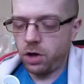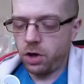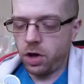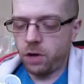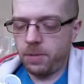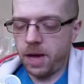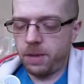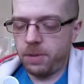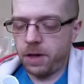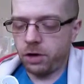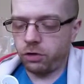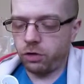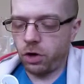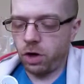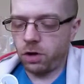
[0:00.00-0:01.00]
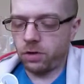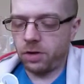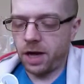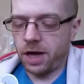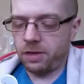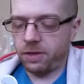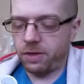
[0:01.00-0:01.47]
you may be assured
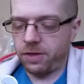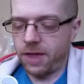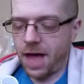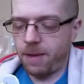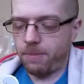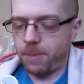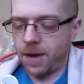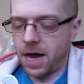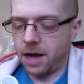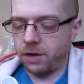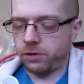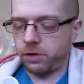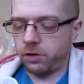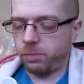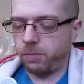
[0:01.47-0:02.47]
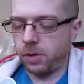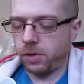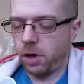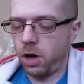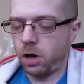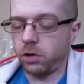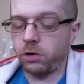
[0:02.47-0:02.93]
that that passage
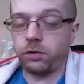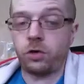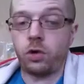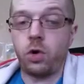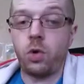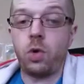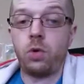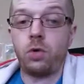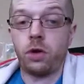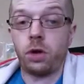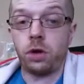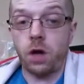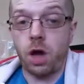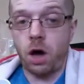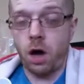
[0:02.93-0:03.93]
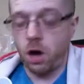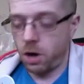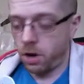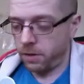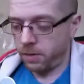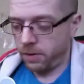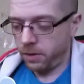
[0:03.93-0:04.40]
belongs to the
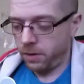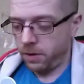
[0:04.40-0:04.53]
law.